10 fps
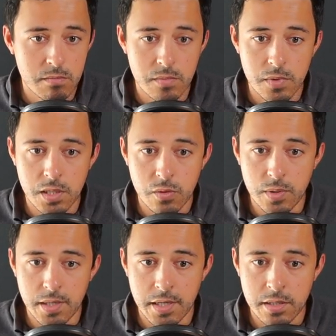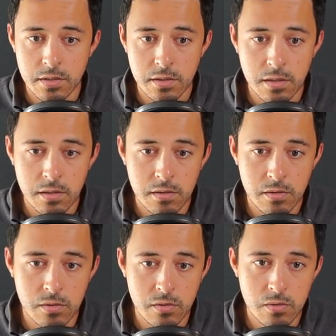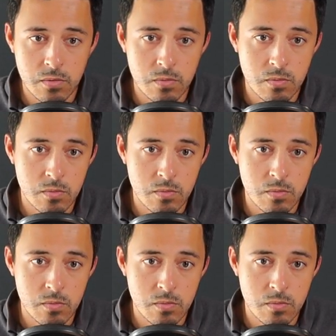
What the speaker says: like we asked it to.